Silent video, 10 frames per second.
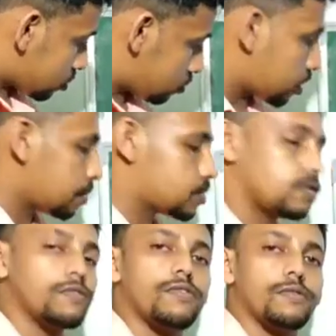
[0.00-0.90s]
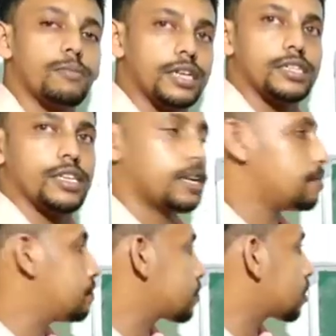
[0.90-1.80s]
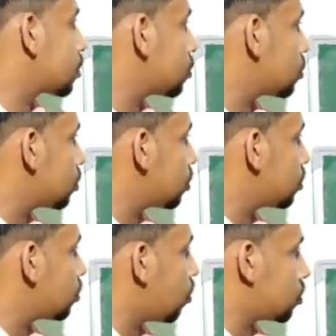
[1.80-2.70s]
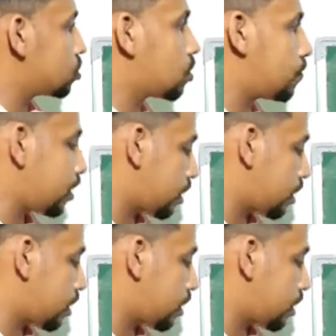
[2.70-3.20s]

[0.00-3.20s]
two types of bacteria, autotrophic